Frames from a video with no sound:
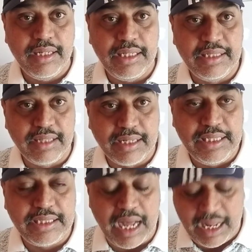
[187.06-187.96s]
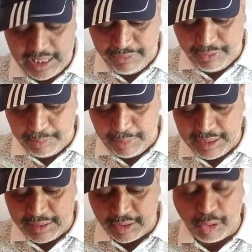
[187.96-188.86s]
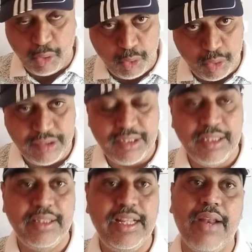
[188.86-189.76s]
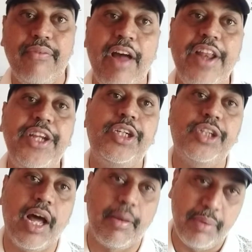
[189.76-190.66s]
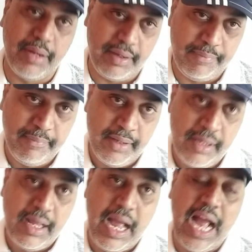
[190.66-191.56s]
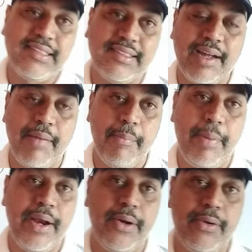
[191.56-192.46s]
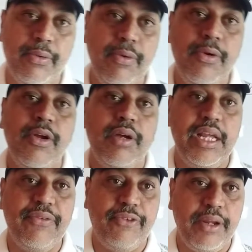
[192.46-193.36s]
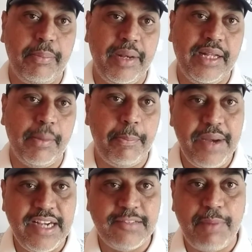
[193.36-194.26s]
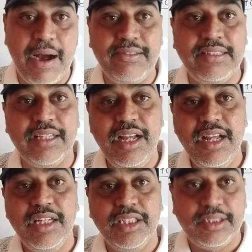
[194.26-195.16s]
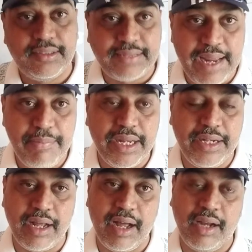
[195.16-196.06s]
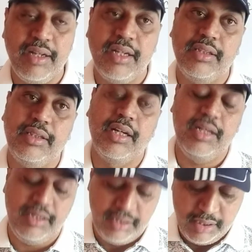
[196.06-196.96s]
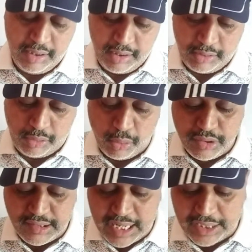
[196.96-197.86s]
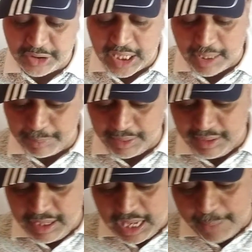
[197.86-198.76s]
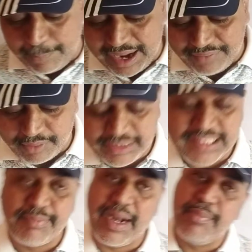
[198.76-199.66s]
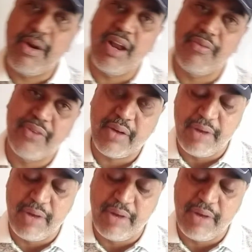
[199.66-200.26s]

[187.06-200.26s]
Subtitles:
in the guitar, if you play the tones, they are very sharper as compared to if we play the beats by using the same guitar. The tones are sharper. Apart from this, might be all of you are well